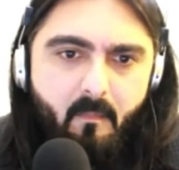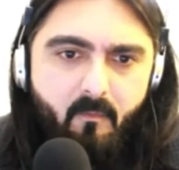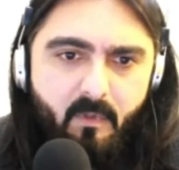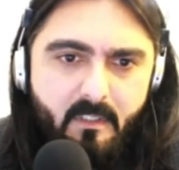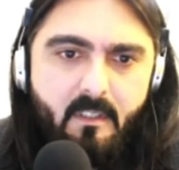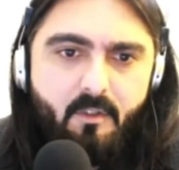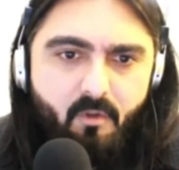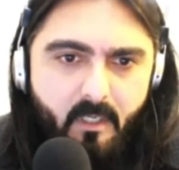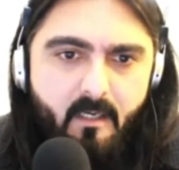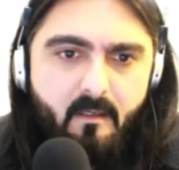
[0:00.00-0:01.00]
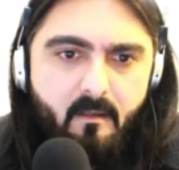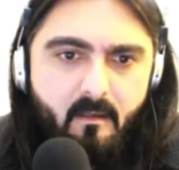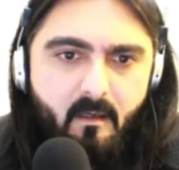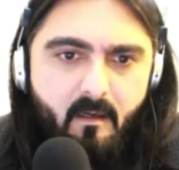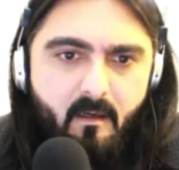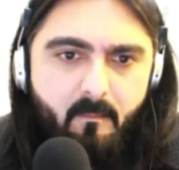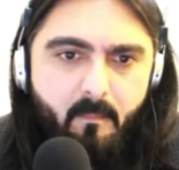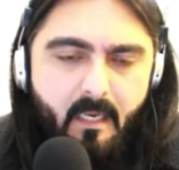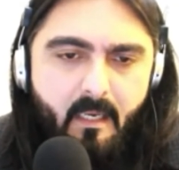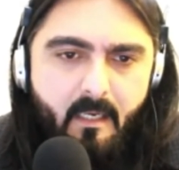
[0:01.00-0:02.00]
within the train,
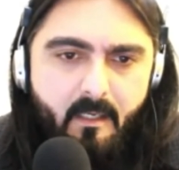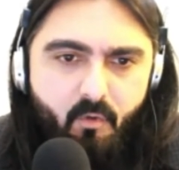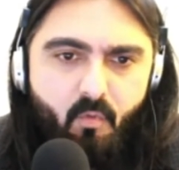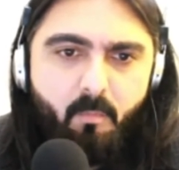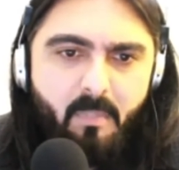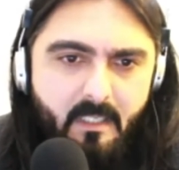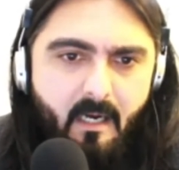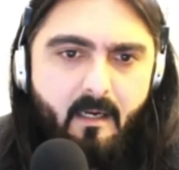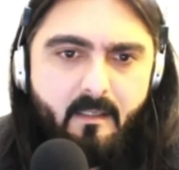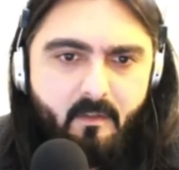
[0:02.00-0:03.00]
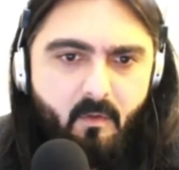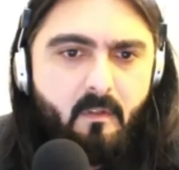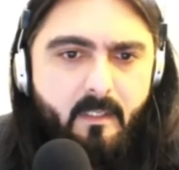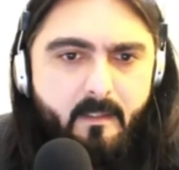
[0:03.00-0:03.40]
and do PIs and all that?